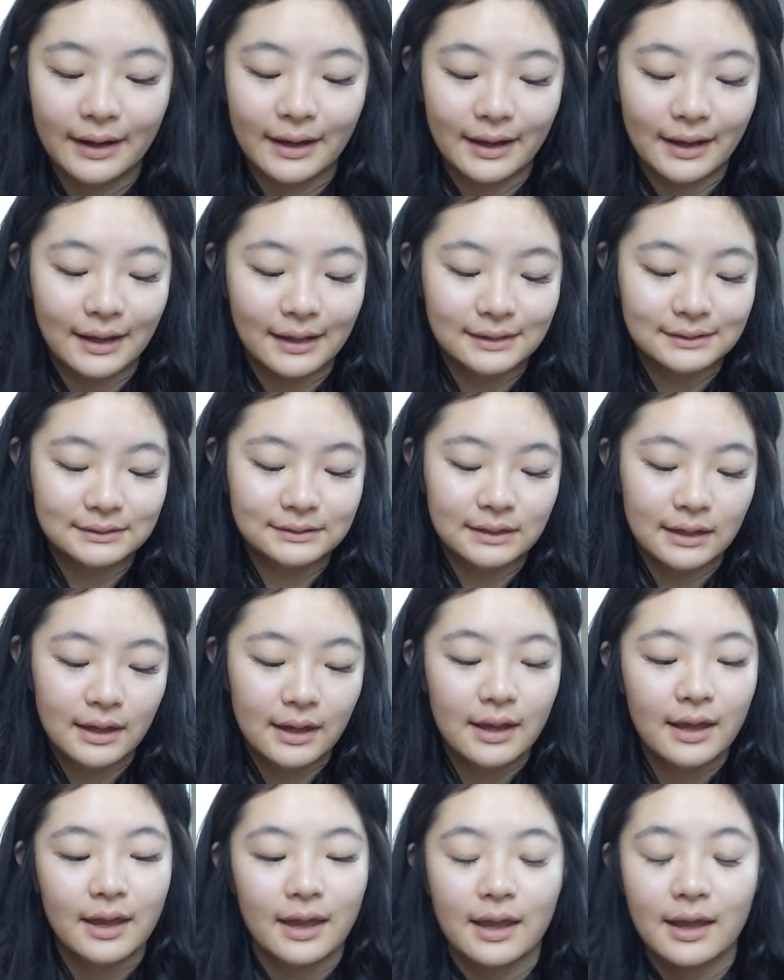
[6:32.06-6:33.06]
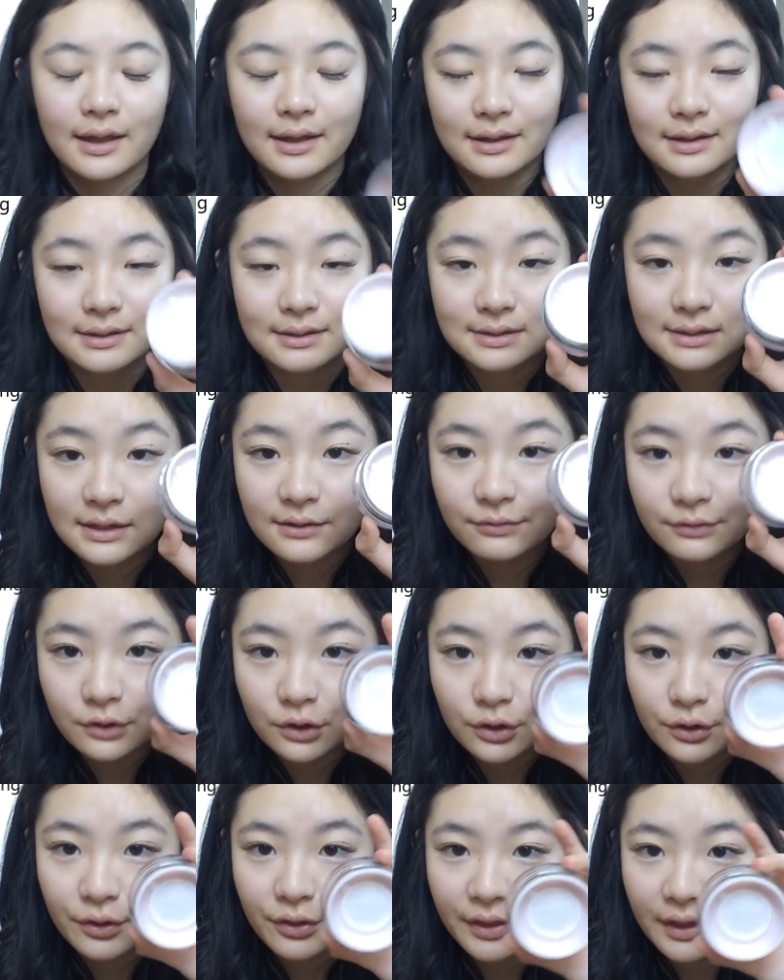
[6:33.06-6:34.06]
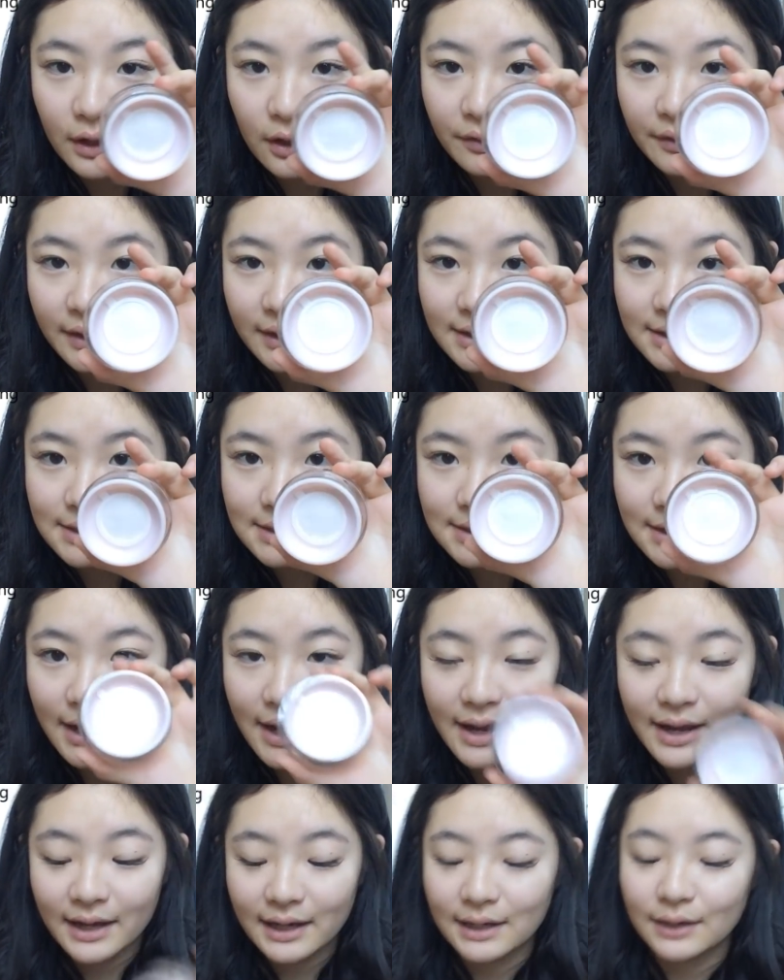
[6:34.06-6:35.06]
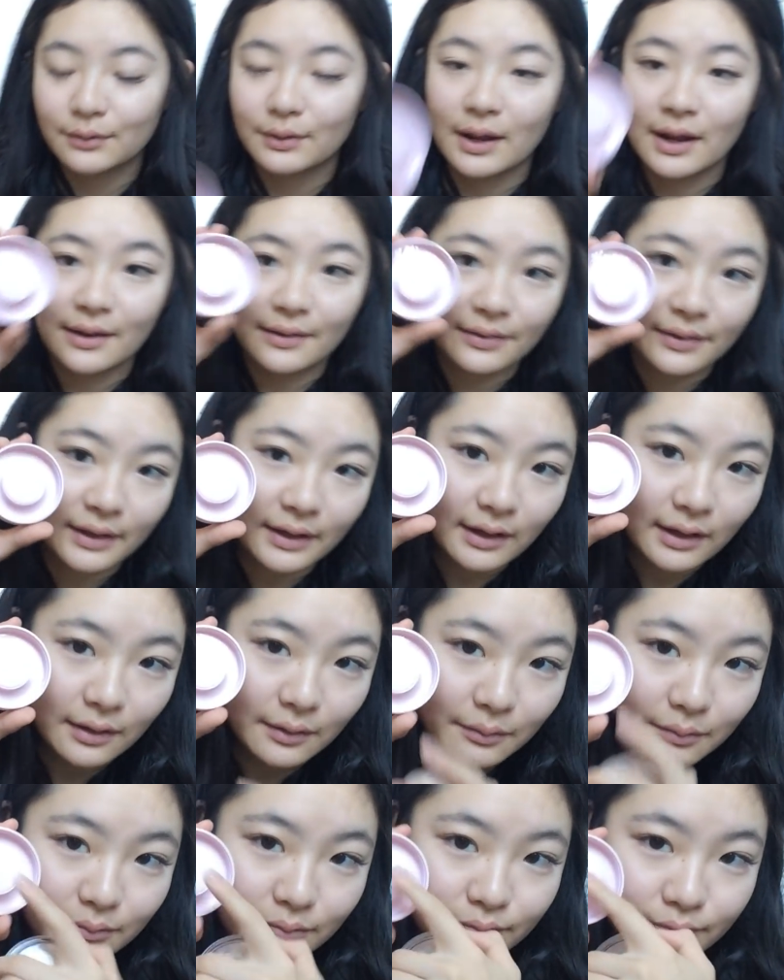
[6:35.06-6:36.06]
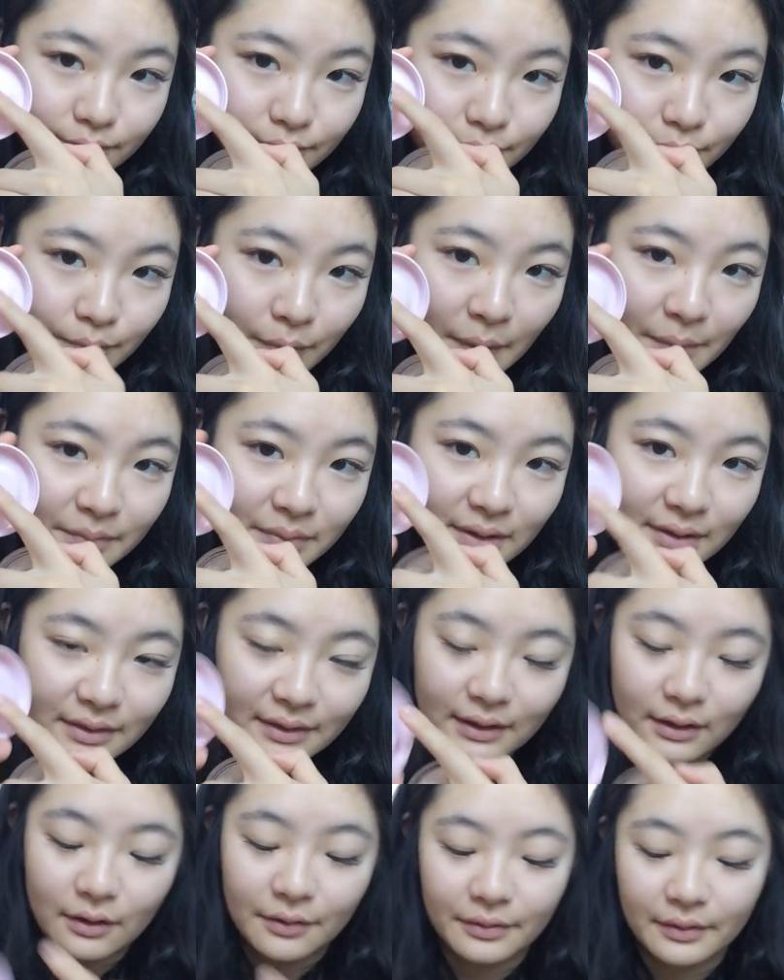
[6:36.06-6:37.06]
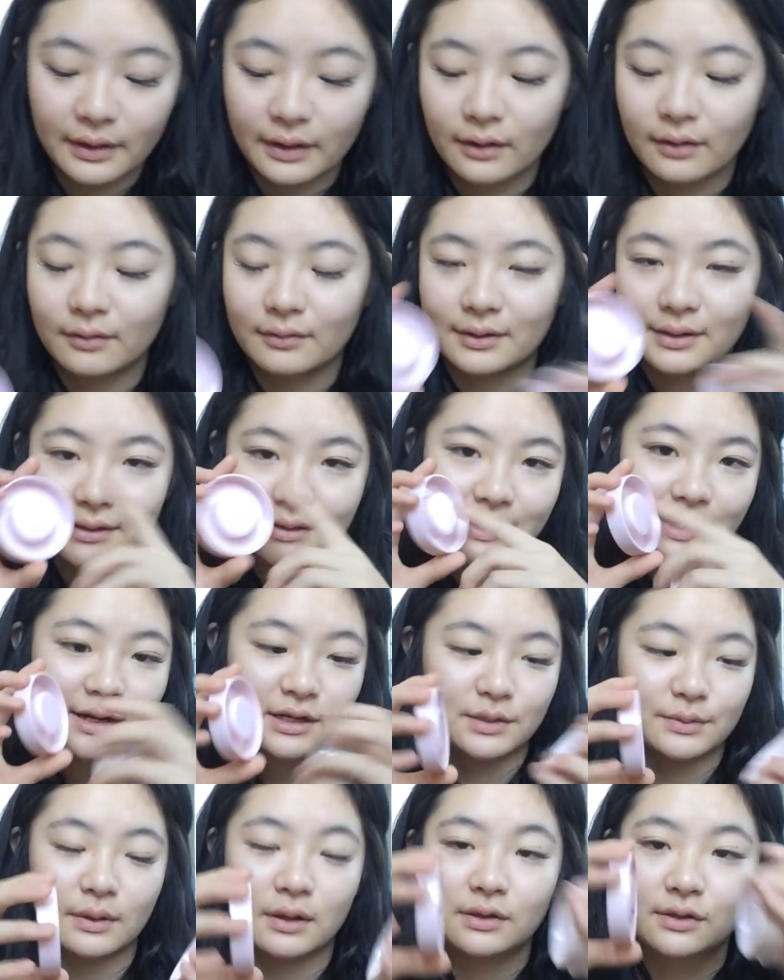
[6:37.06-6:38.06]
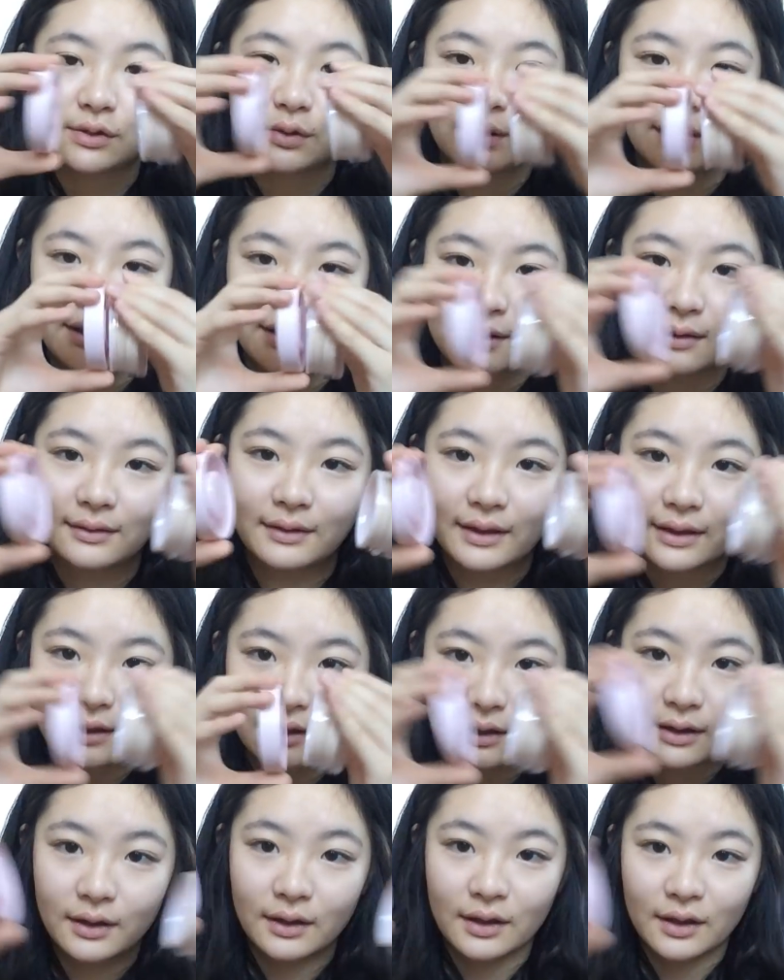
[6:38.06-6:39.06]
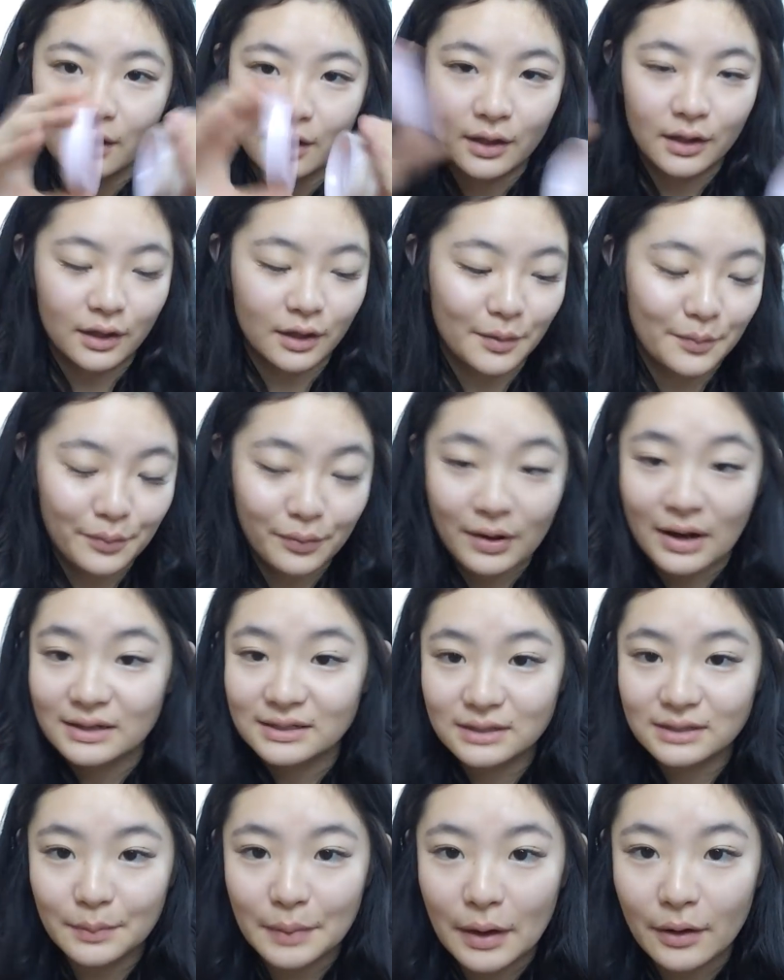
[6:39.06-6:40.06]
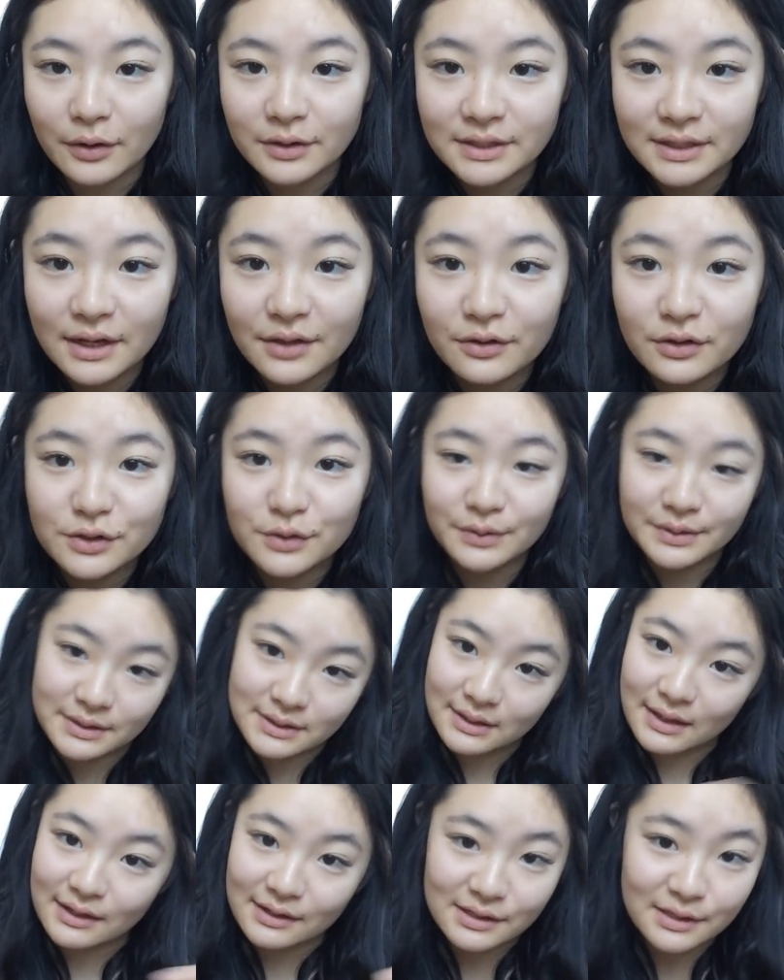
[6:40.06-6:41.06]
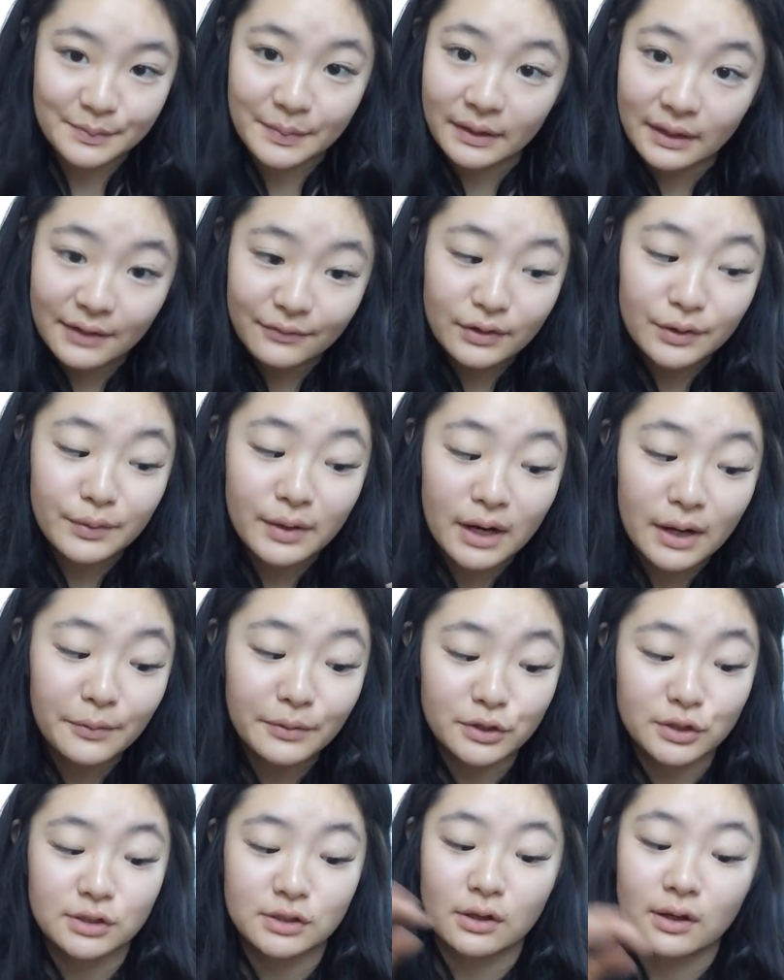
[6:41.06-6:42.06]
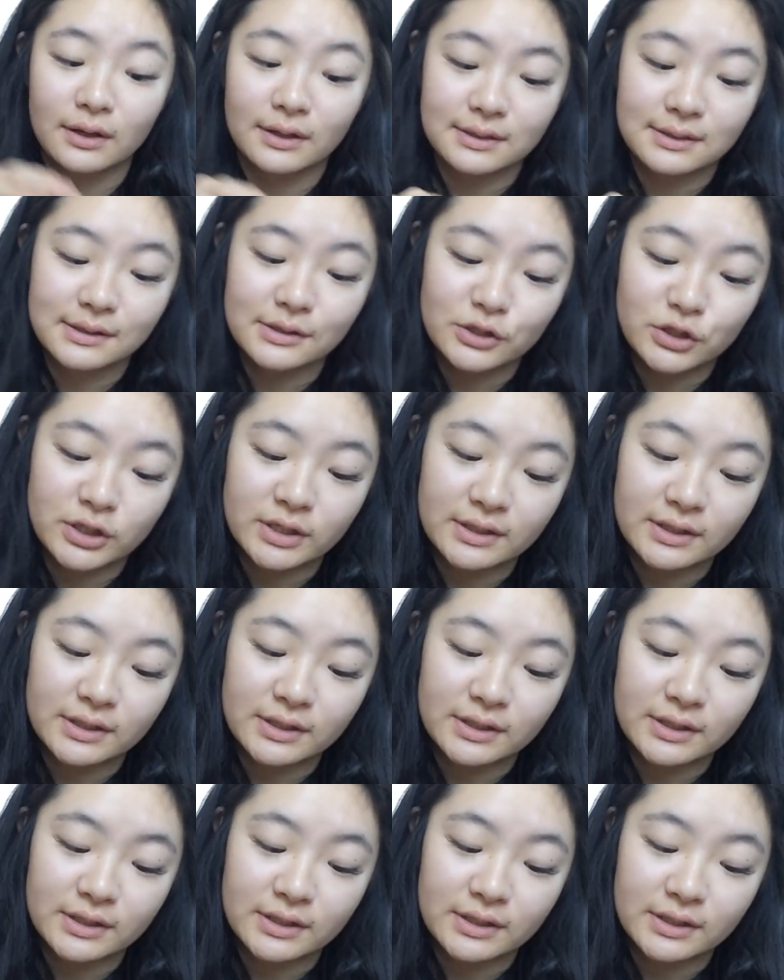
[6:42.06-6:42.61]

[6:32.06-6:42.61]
and it has a sifter thing on the inside and then a bumpy thing on the inside as well, so like can like compress the powder together so it doesn't like spill everywhere, which is honestly